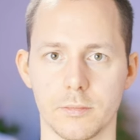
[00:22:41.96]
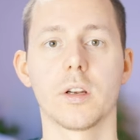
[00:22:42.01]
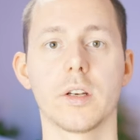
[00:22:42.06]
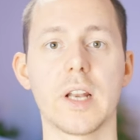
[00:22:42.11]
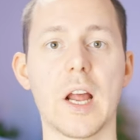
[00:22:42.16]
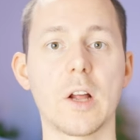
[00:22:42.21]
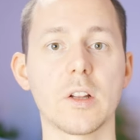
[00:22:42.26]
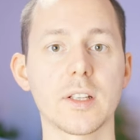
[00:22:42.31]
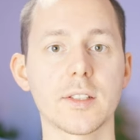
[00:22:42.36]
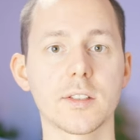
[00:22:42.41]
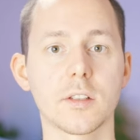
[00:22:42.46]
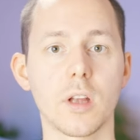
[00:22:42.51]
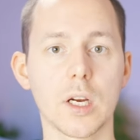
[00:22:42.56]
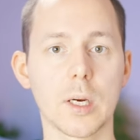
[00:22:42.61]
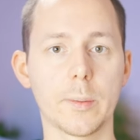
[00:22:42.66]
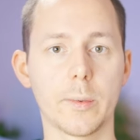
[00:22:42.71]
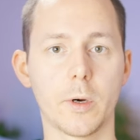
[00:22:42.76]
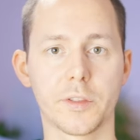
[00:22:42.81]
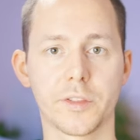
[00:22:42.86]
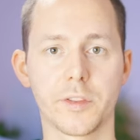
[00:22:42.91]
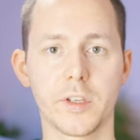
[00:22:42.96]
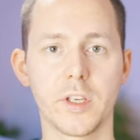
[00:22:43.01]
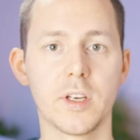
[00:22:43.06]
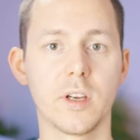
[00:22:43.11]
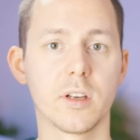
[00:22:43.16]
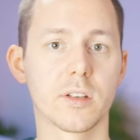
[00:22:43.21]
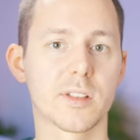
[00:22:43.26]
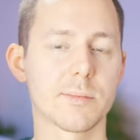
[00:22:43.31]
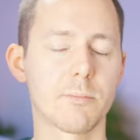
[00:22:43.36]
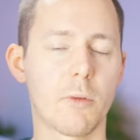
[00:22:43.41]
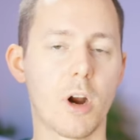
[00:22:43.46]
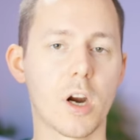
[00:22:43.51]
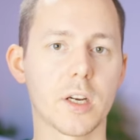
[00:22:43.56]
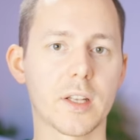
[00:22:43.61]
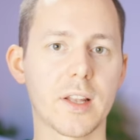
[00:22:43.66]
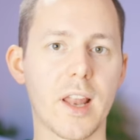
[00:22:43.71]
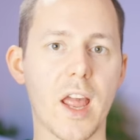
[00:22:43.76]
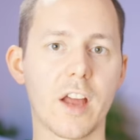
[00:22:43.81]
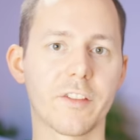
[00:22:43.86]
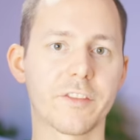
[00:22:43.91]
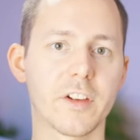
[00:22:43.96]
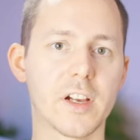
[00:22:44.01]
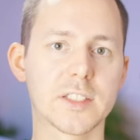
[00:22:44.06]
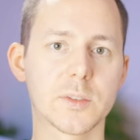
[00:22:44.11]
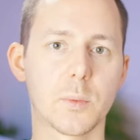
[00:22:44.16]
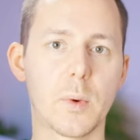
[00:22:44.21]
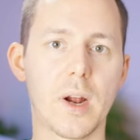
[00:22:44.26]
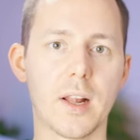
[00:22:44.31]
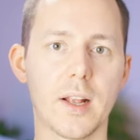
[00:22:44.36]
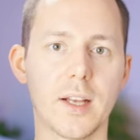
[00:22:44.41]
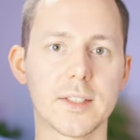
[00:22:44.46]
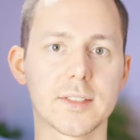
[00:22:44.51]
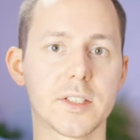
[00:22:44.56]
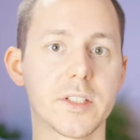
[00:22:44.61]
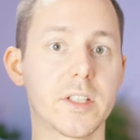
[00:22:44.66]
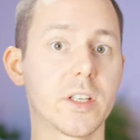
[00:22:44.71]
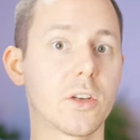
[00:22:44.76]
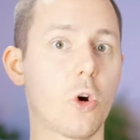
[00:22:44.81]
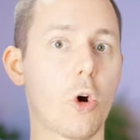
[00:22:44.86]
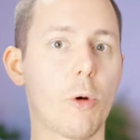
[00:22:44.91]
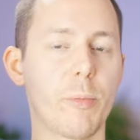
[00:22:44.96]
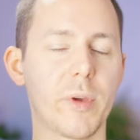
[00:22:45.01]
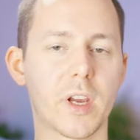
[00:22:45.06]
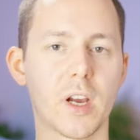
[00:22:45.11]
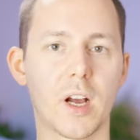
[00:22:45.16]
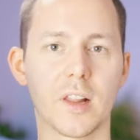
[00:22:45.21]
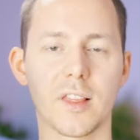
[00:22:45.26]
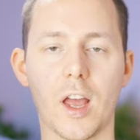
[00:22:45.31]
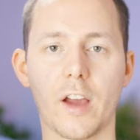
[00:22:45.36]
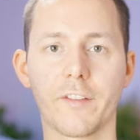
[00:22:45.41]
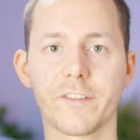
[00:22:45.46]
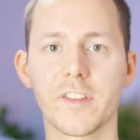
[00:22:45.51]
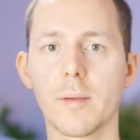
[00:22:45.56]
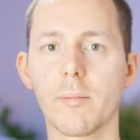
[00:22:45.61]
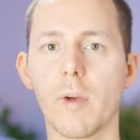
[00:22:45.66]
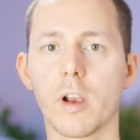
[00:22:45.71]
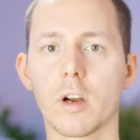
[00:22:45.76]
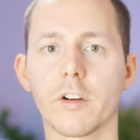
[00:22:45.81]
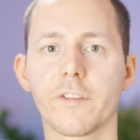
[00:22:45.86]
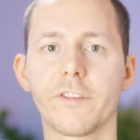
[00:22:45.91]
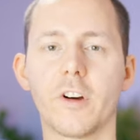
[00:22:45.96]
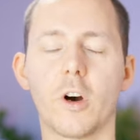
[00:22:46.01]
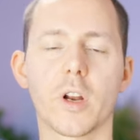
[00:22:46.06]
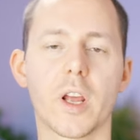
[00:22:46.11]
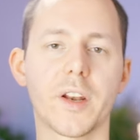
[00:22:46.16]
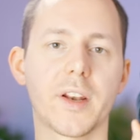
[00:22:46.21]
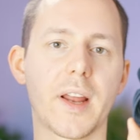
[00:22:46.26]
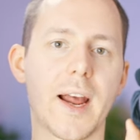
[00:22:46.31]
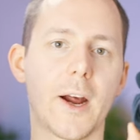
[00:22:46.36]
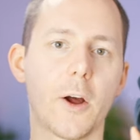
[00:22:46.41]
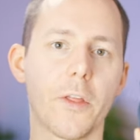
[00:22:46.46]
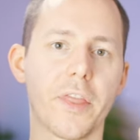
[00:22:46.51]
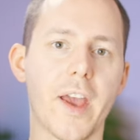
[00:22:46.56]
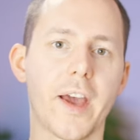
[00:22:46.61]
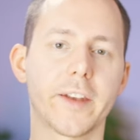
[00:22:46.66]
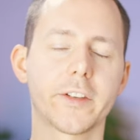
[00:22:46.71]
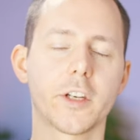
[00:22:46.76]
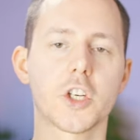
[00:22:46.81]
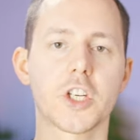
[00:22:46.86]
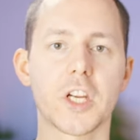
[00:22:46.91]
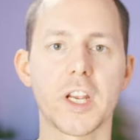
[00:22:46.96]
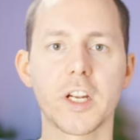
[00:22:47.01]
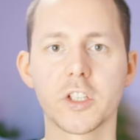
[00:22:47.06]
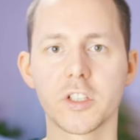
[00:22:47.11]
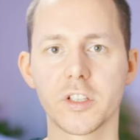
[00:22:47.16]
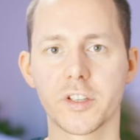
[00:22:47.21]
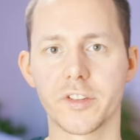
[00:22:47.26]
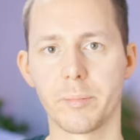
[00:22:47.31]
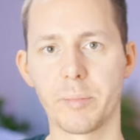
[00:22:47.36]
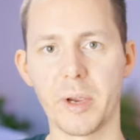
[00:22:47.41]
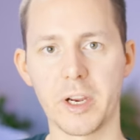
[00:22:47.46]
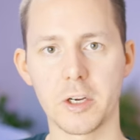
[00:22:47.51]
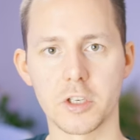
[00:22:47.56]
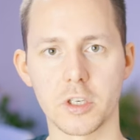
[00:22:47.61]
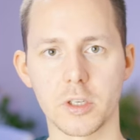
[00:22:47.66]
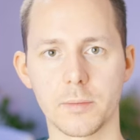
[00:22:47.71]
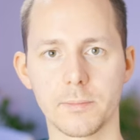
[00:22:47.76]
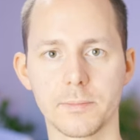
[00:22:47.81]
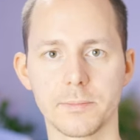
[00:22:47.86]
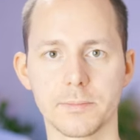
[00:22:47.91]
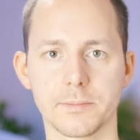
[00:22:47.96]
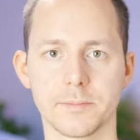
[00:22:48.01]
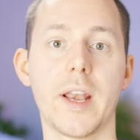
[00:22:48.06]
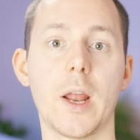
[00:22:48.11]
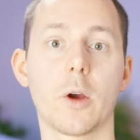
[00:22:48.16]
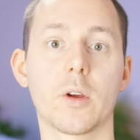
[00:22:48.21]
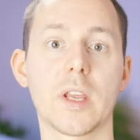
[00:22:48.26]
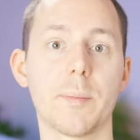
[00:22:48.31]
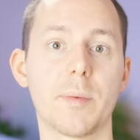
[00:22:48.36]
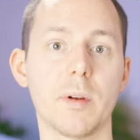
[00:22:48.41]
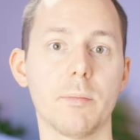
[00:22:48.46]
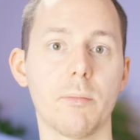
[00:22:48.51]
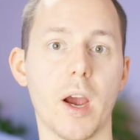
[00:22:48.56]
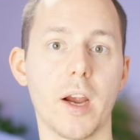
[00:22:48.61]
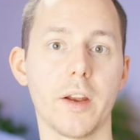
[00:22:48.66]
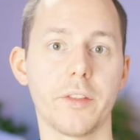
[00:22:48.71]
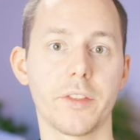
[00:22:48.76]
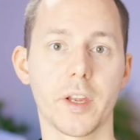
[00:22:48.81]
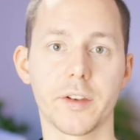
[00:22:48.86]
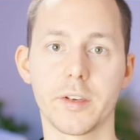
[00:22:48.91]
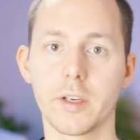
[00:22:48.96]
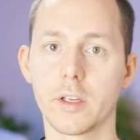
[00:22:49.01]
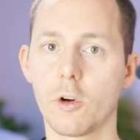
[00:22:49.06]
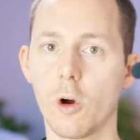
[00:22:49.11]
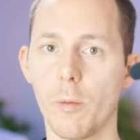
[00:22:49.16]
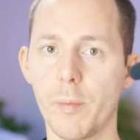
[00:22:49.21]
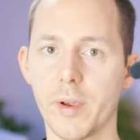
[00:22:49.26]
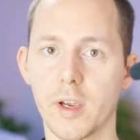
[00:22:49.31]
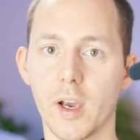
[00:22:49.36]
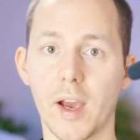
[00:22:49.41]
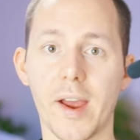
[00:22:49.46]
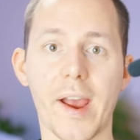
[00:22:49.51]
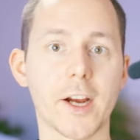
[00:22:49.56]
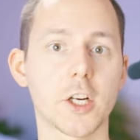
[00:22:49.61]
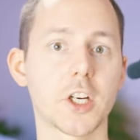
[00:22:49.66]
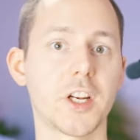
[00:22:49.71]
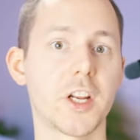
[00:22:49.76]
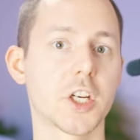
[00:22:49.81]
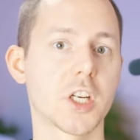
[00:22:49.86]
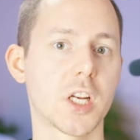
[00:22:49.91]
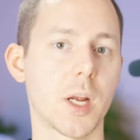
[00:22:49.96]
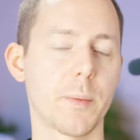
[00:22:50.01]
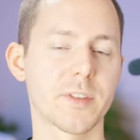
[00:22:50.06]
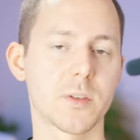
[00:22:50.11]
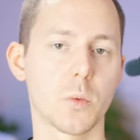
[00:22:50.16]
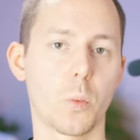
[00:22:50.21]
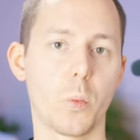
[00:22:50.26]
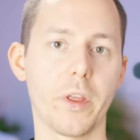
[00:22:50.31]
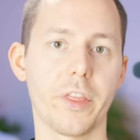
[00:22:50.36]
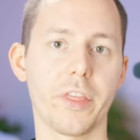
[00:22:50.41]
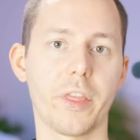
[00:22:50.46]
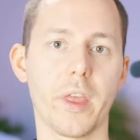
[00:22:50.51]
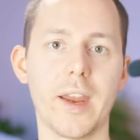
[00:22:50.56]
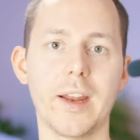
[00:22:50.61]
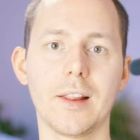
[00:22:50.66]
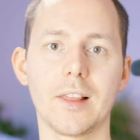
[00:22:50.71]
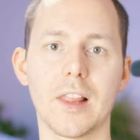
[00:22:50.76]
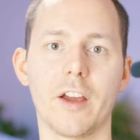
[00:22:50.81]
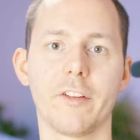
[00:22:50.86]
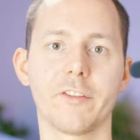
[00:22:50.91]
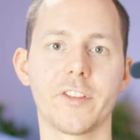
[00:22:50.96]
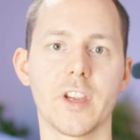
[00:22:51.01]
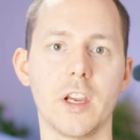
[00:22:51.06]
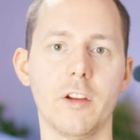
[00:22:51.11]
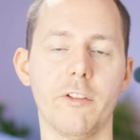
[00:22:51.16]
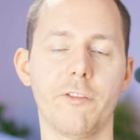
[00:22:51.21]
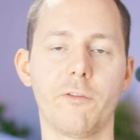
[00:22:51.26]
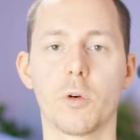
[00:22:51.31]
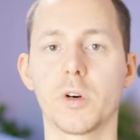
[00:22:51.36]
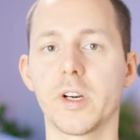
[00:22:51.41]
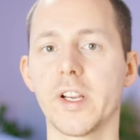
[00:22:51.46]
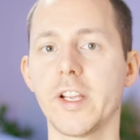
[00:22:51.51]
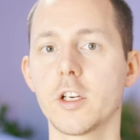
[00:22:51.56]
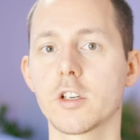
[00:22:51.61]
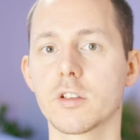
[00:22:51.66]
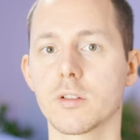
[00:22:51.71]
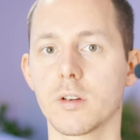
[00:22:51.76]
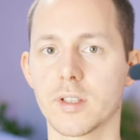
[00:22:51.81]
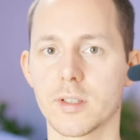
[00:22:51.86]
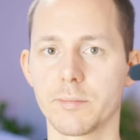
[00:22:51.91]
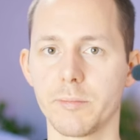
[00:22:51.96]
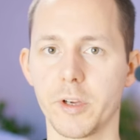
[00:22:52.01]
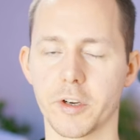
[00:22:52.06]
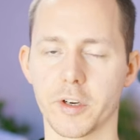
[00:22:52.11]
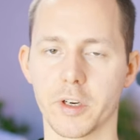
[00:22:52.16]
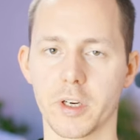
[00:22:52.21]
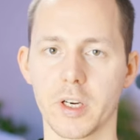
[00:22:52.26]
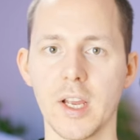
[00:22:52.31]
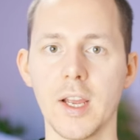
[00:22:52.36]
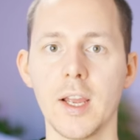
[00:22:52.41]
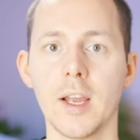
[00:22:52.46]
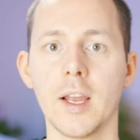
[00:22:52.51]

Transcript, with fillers: Now let's talk about the Smart Lav as well as the Comica Lavier microphone and how that changes the picture. Now keep in mind that the Comica actually ships with a lavier for each transmitter.